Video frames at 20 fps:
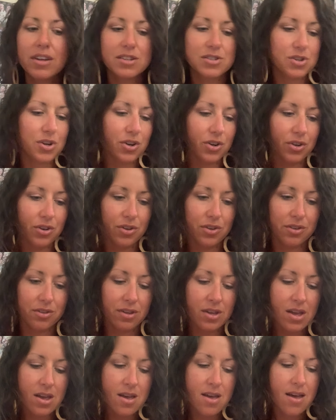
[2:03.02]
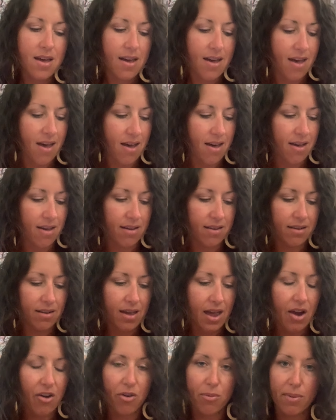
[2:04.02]
internal, and
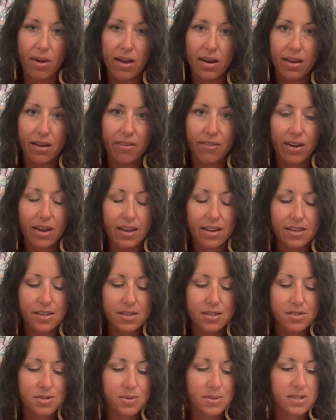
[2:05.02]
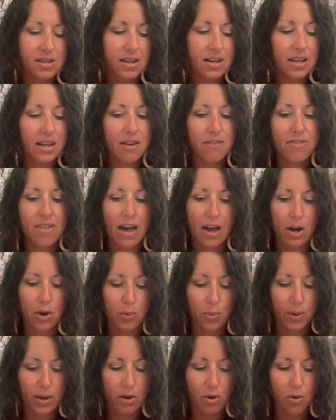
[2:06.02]
aromatic, right? So it's going to give that
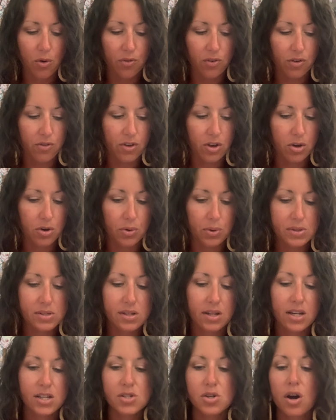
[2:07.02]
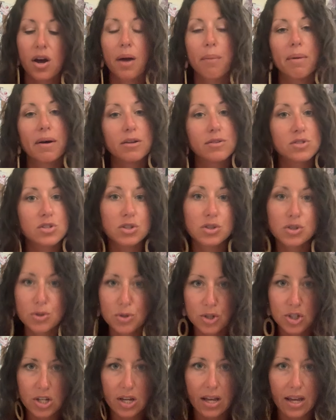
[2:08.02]
quick overview. It's going to talk about
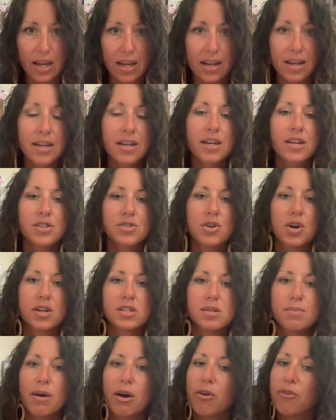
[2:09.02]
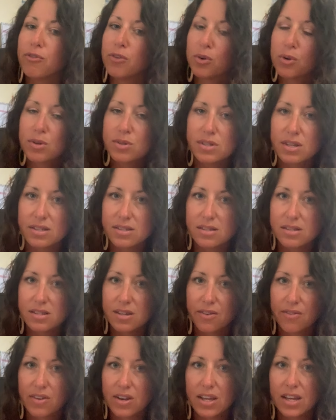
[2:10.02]
dilution, talks about
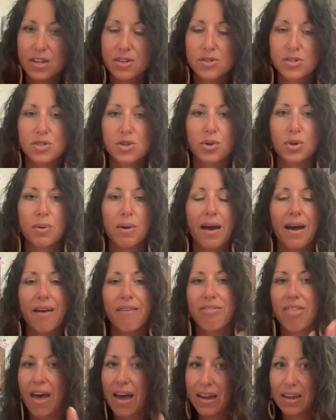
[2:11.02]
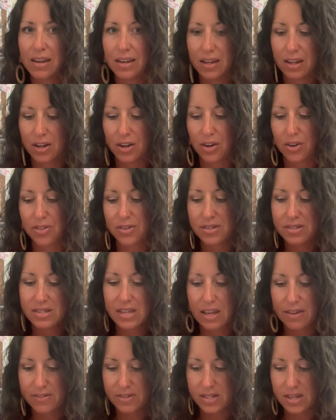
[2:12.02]
photosensitivity, so you have that in here, the
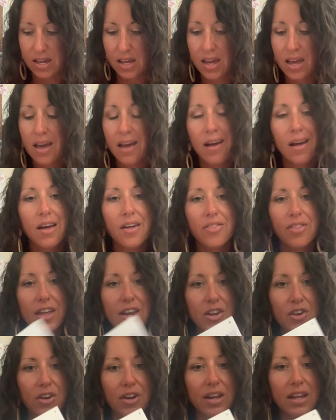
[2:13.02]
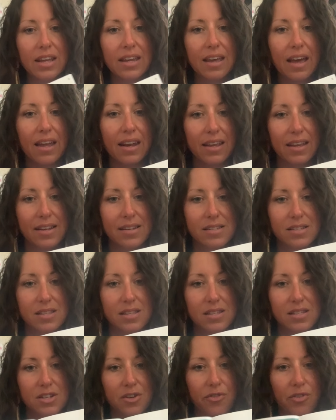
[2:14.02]
safety. Then you're going to get into the
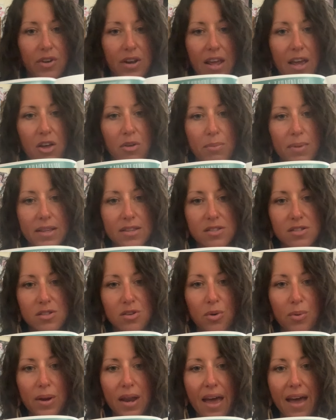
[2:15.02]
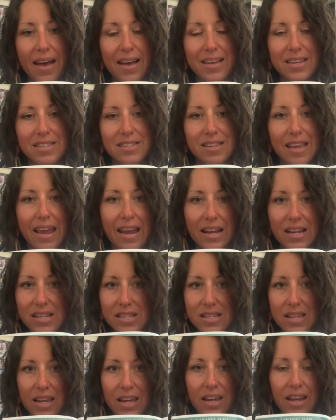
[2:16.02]
different ailments. So it has A to
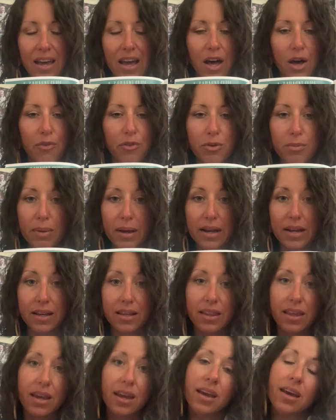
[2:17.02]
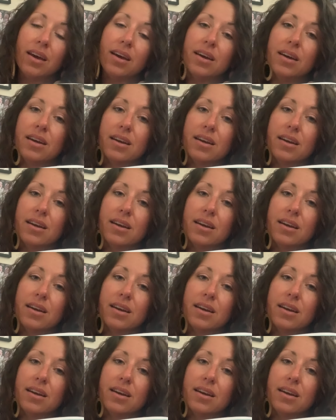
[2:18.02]
Z alphabetically,